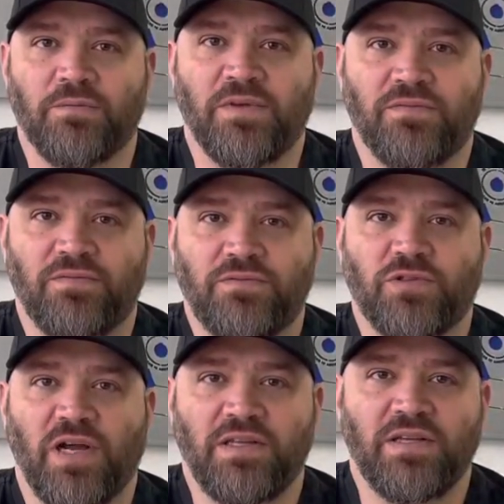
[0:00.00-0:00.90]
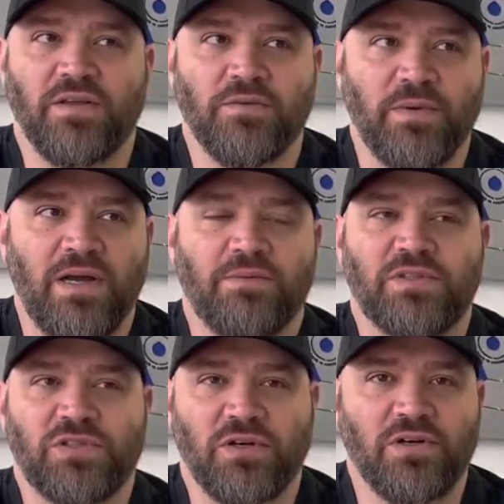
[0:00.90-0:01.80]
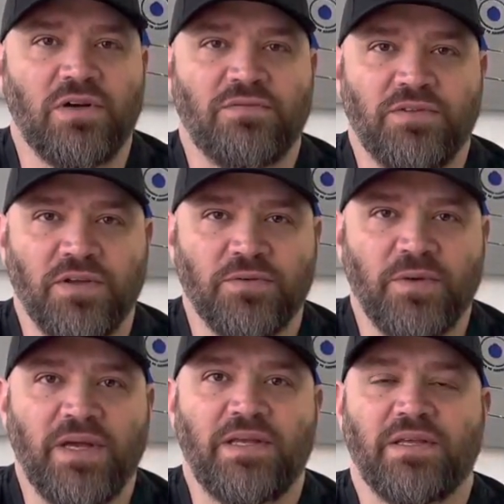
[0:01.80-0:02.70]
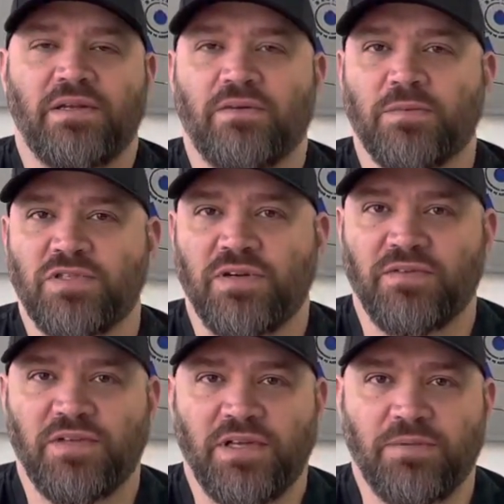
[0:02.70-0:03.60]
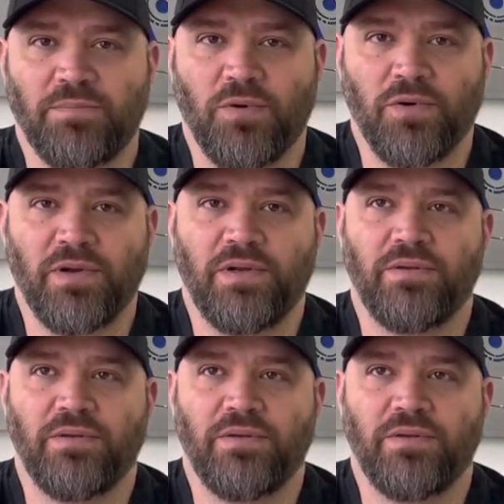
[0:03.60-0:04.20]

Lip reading: We've tried the other route. We started off the other way, getting almost everything imported.